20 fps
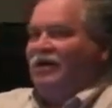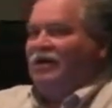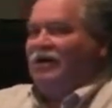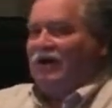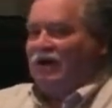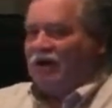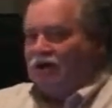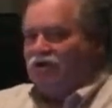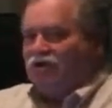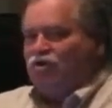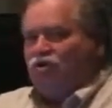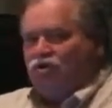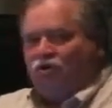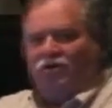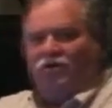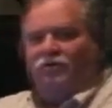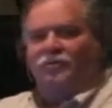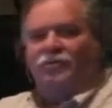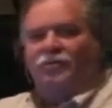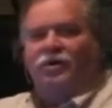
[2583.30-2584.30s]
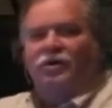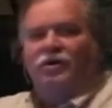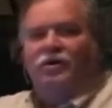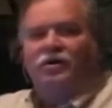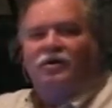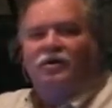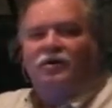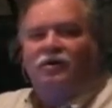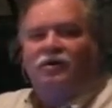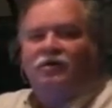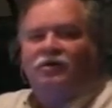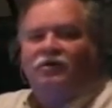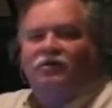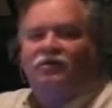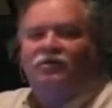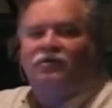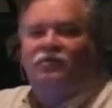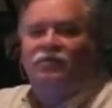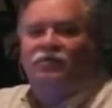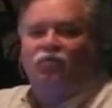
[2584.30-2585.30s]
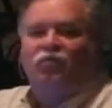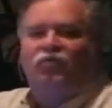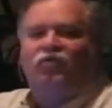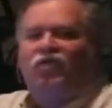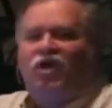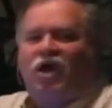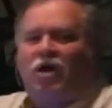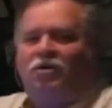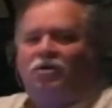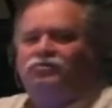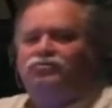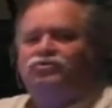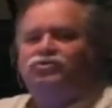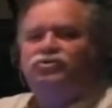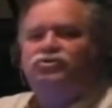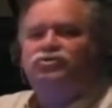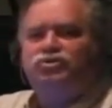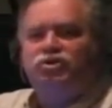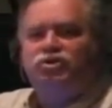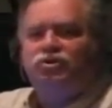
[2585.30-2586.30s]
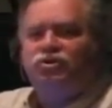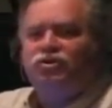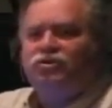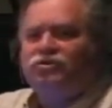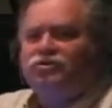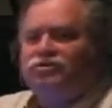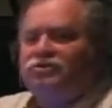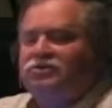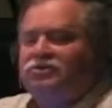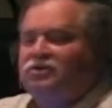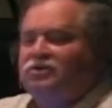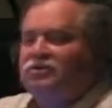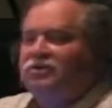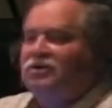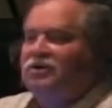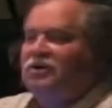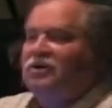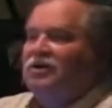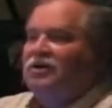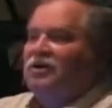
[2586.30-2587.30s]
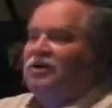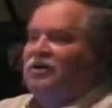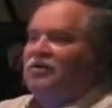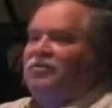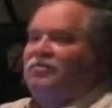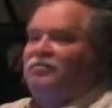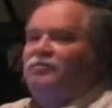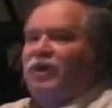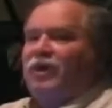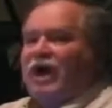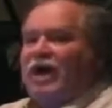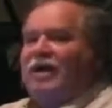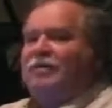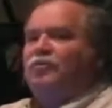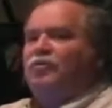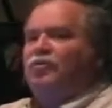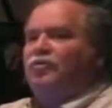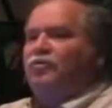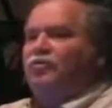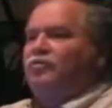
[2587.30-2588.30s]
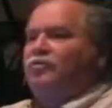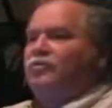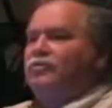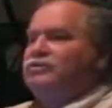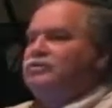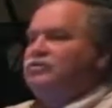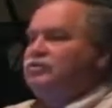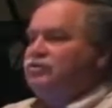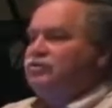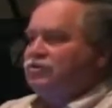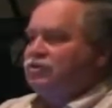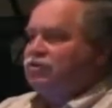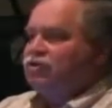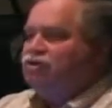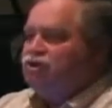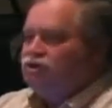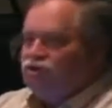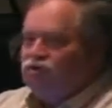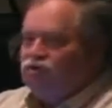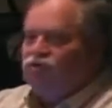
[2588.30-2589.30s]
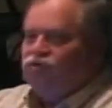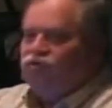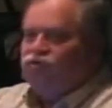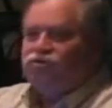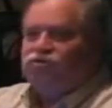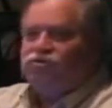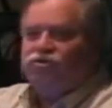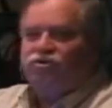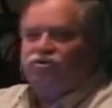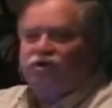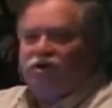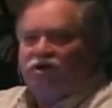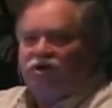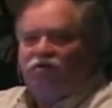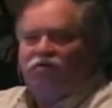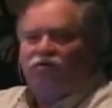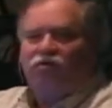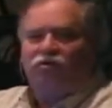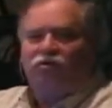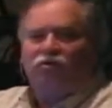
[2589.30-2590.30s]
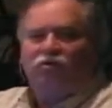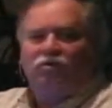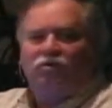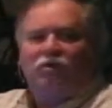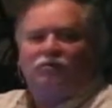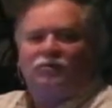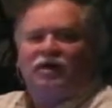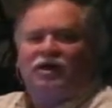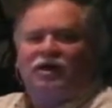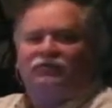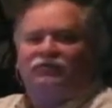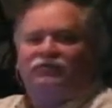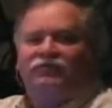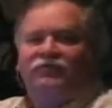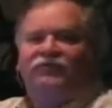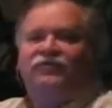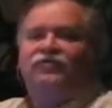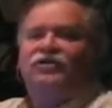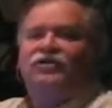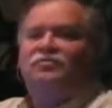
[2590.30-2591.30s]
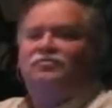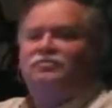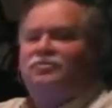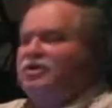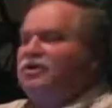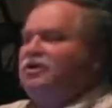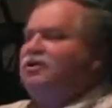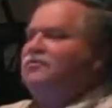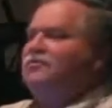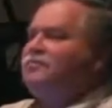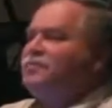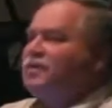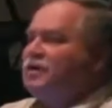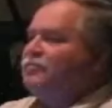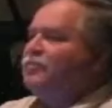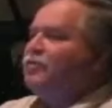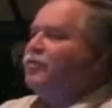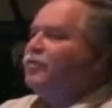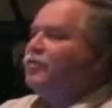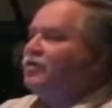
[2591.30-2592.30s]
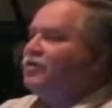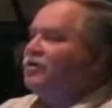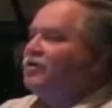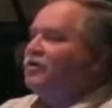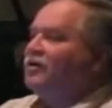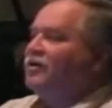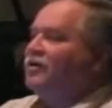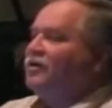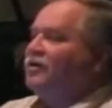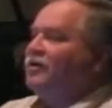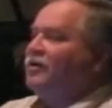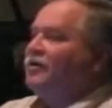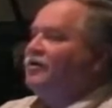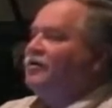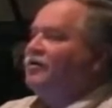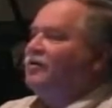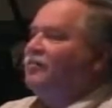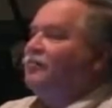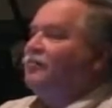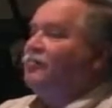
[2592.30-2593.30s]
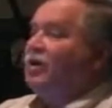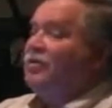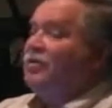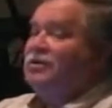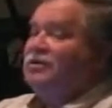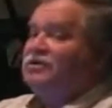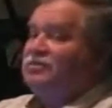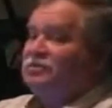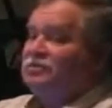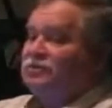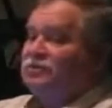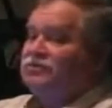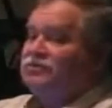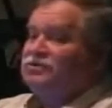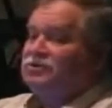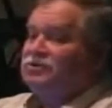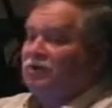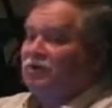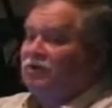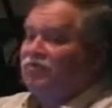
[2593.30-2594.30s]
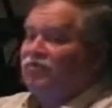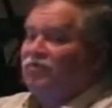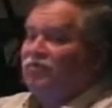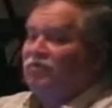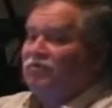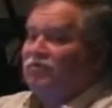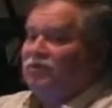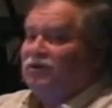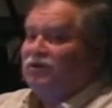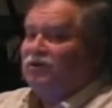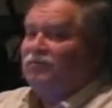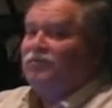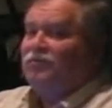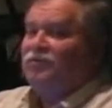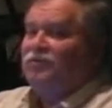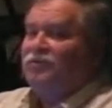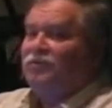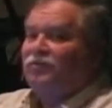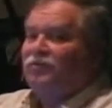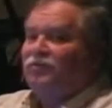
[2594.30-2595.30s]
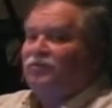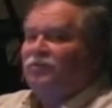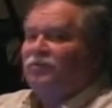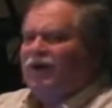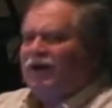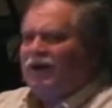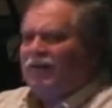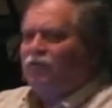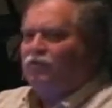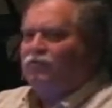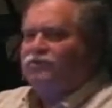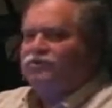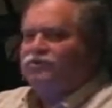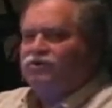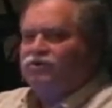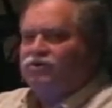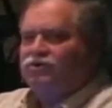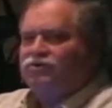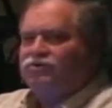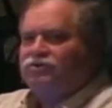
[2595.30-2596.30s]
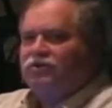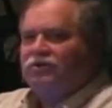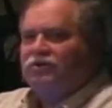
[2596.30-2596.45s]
In Europe, for a thousand years, the Bible was used to kill about 50 million people, maybe as much as 100 million people. The Bible was used.